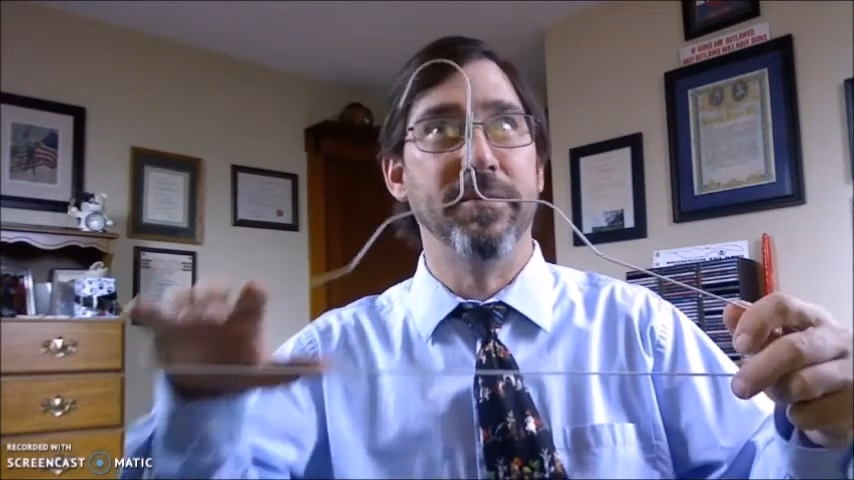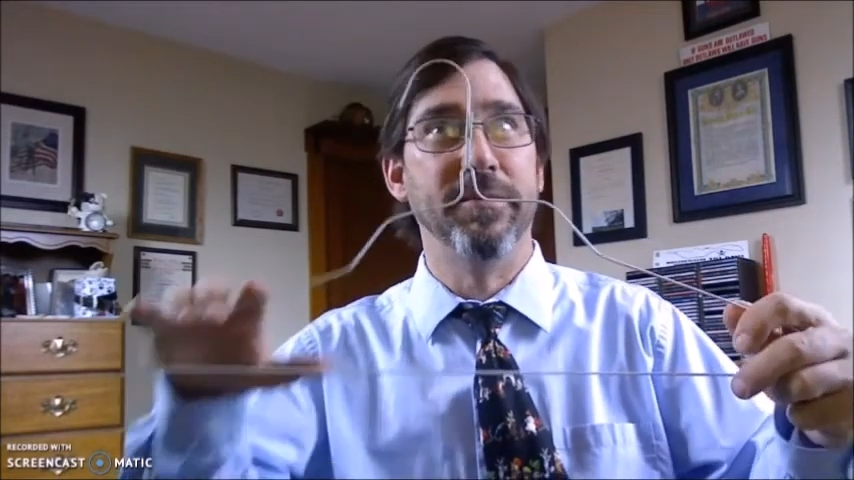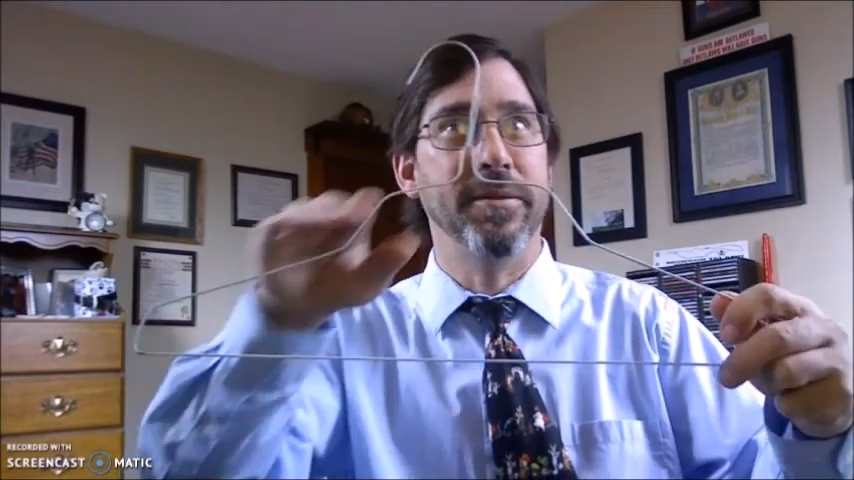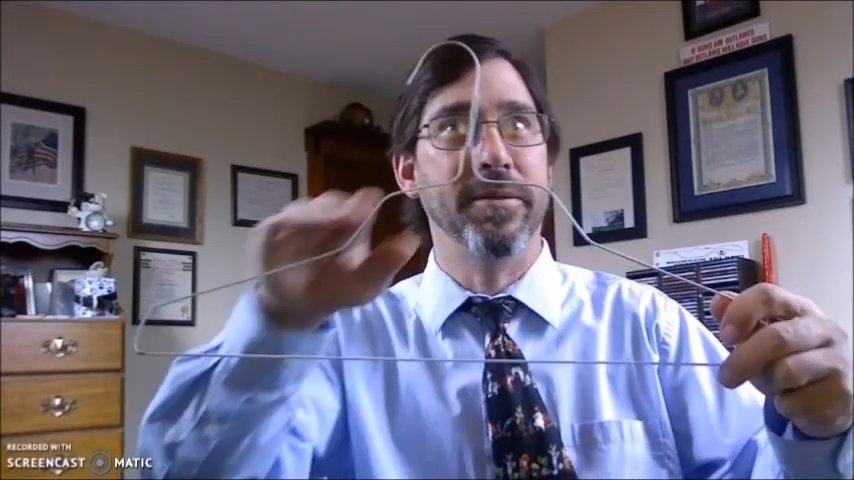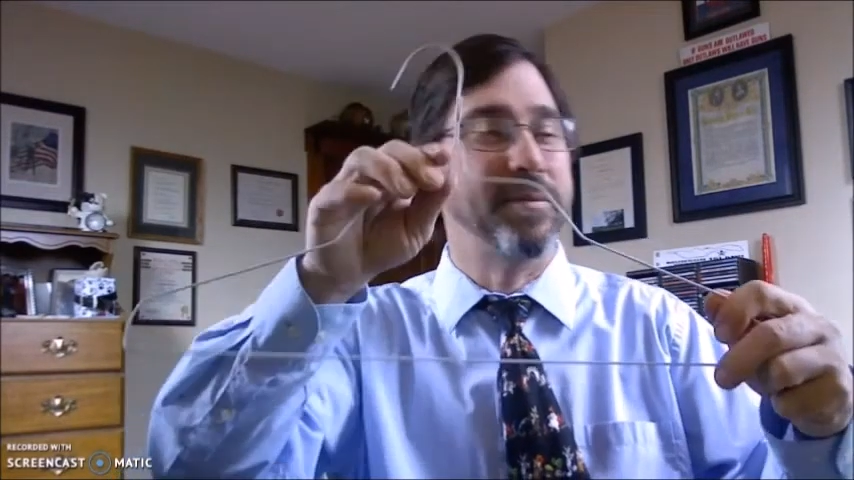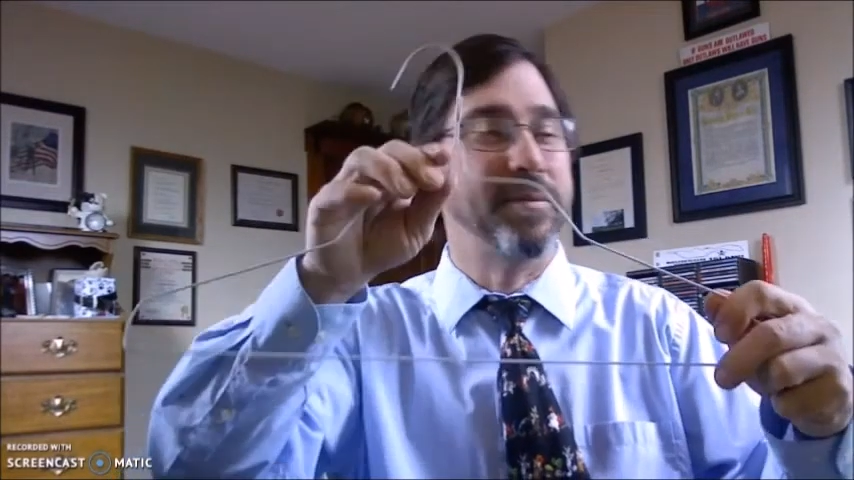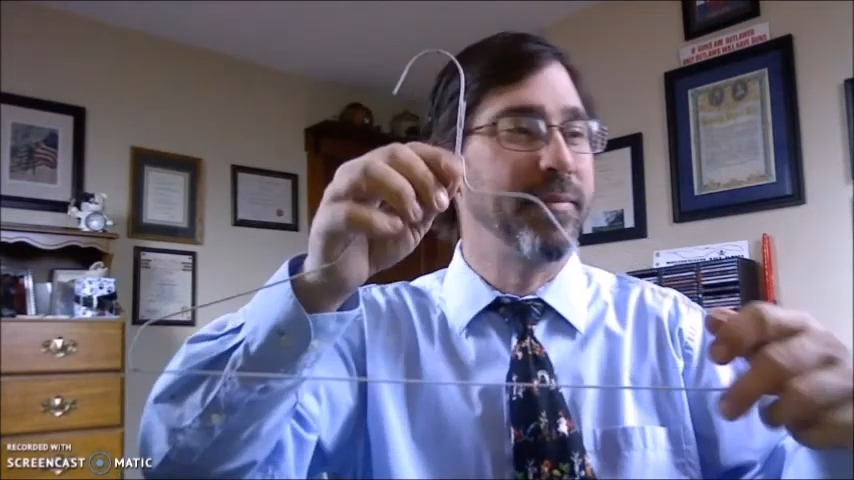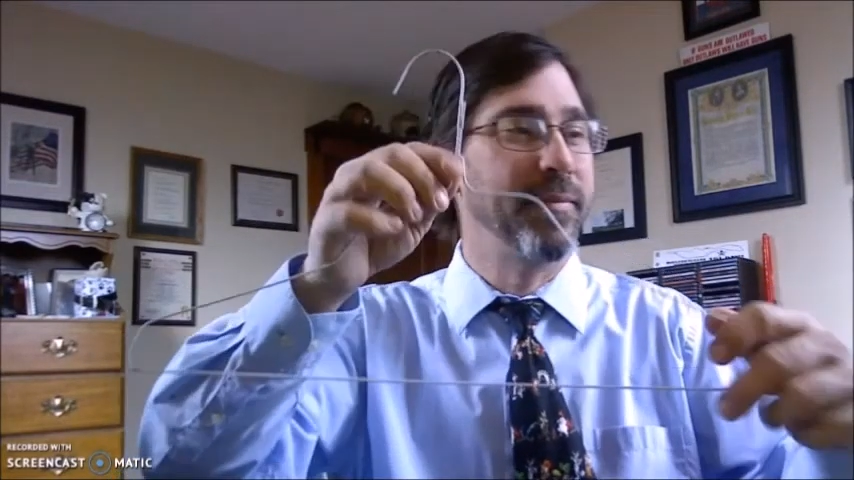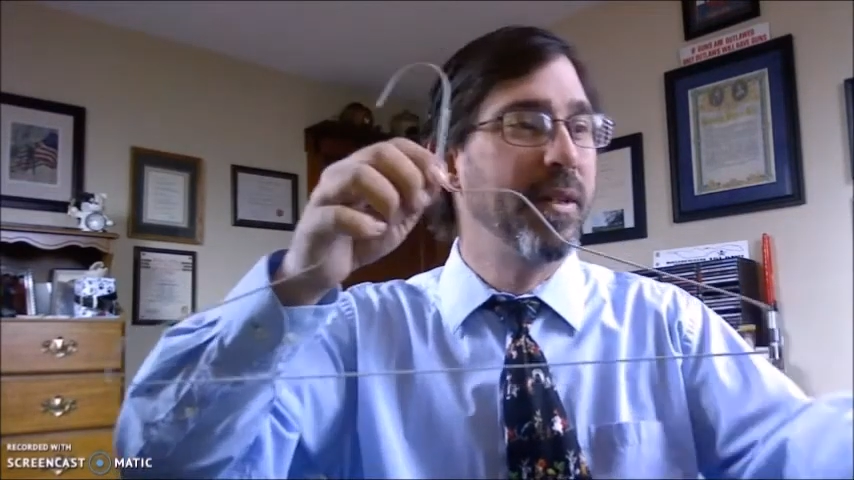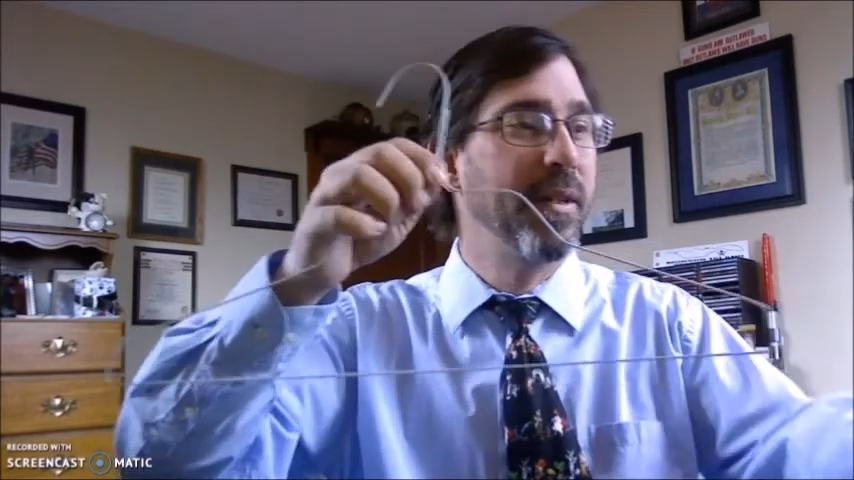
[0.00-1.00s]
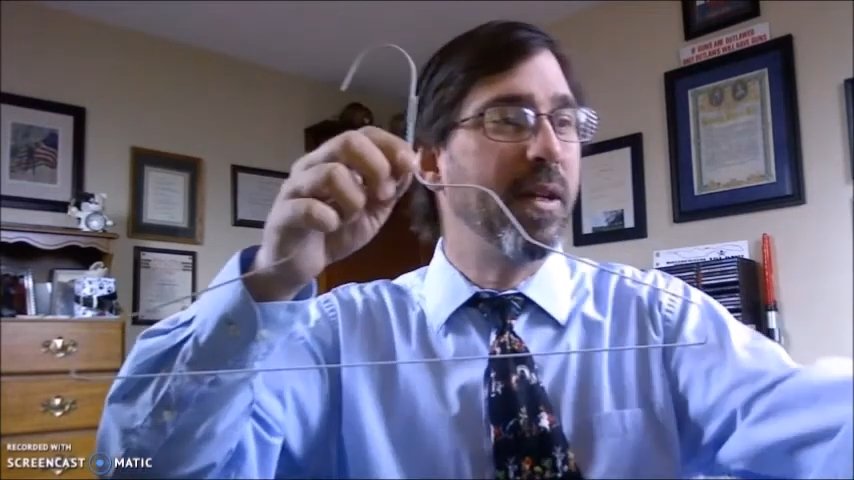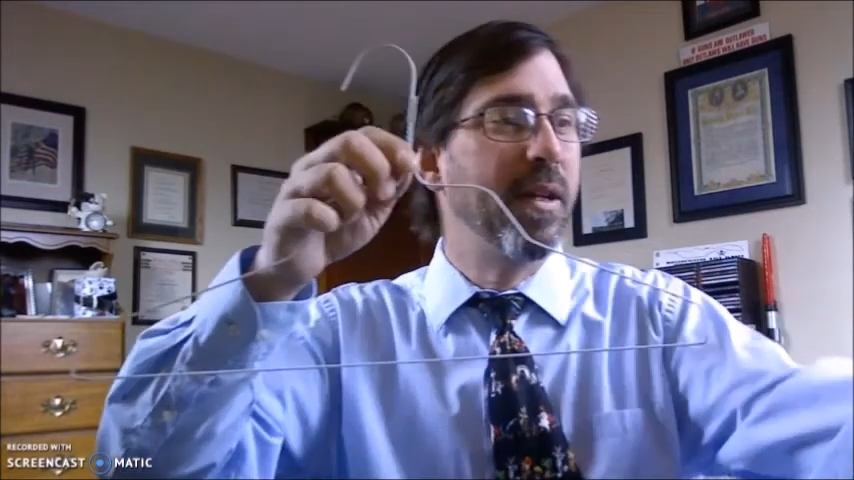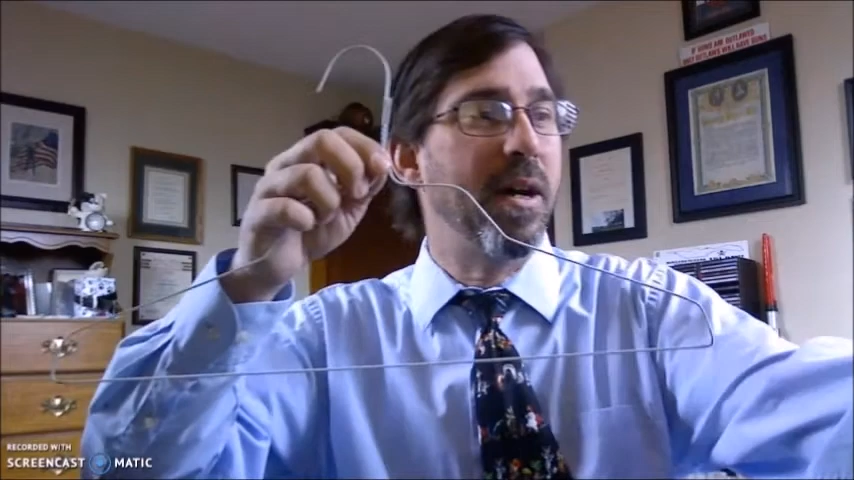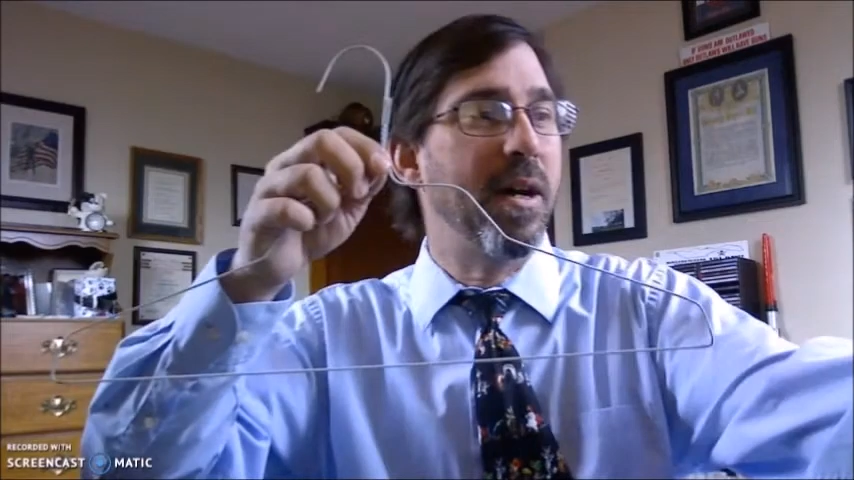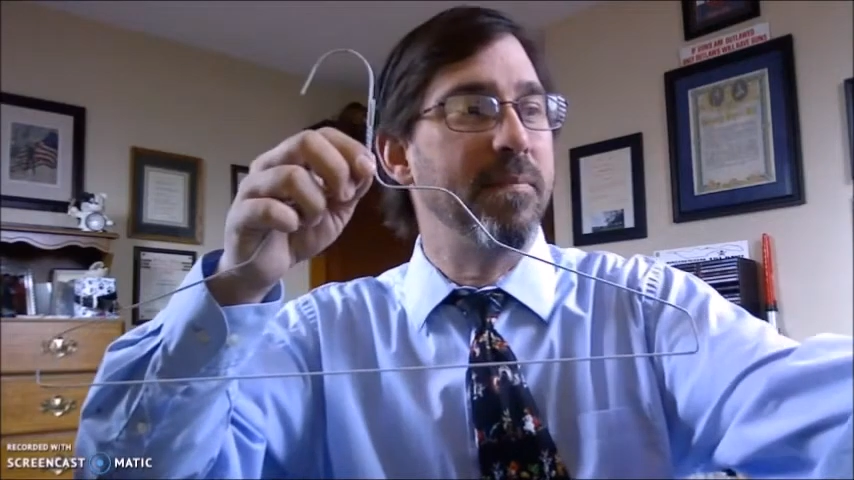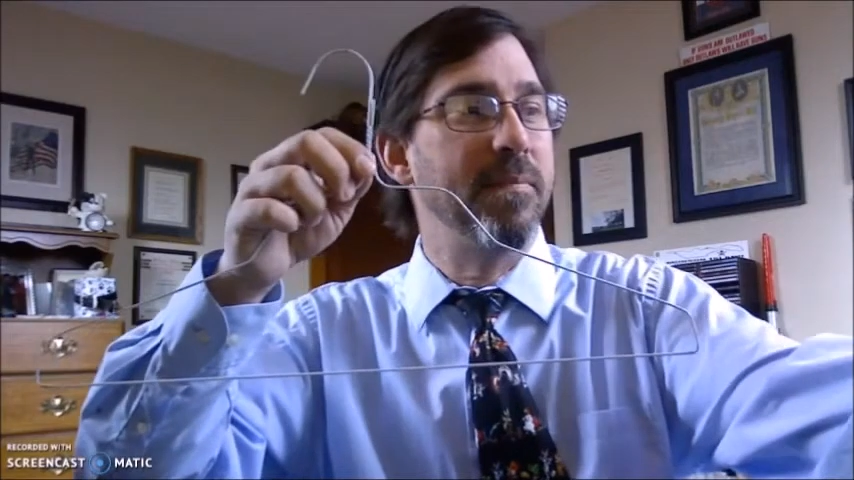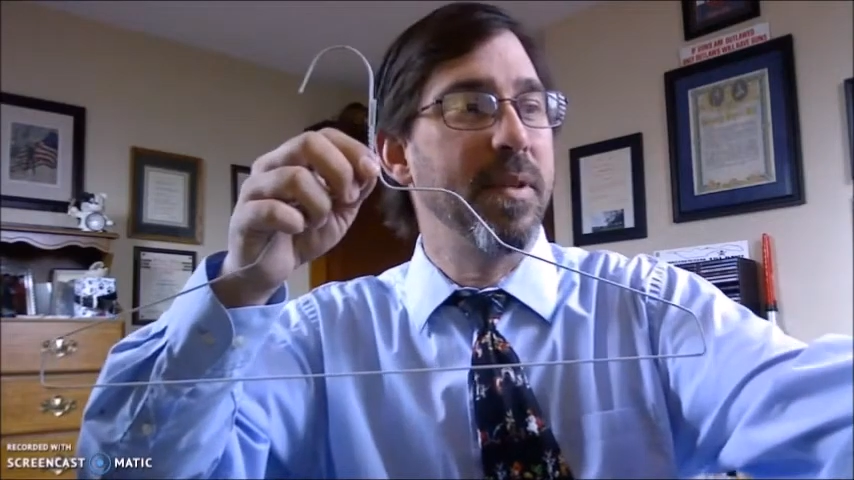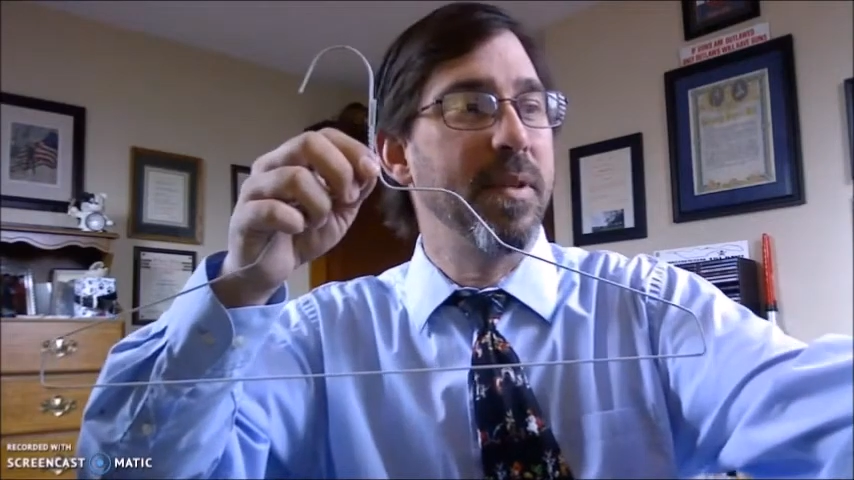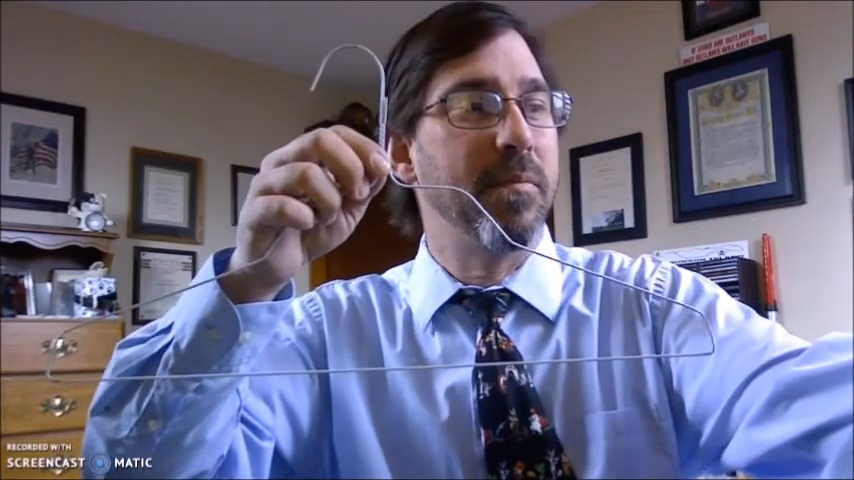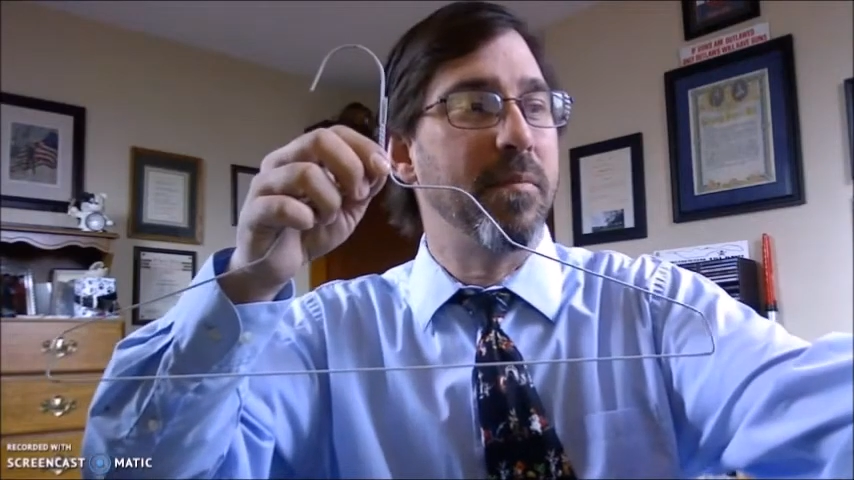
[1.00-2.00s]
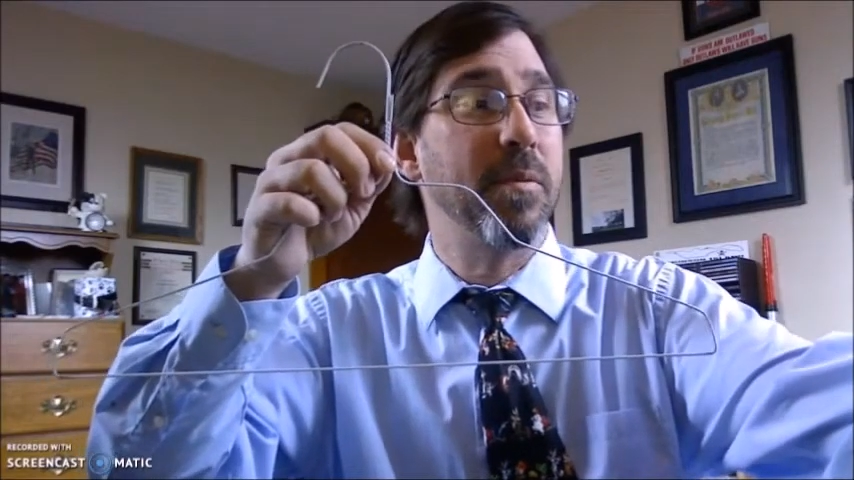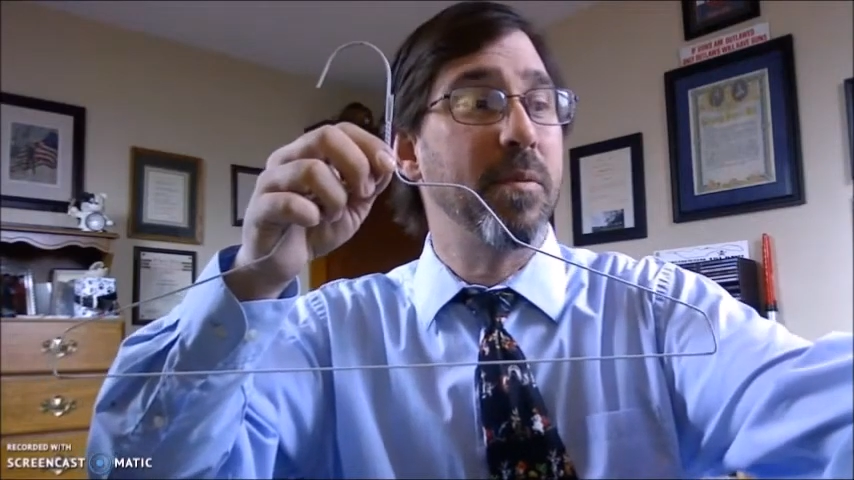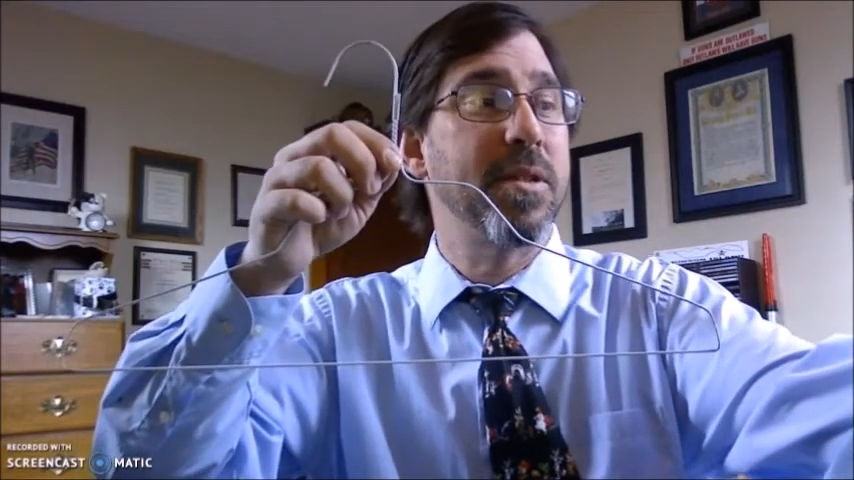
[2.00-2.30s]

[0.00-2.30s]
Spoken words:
But I was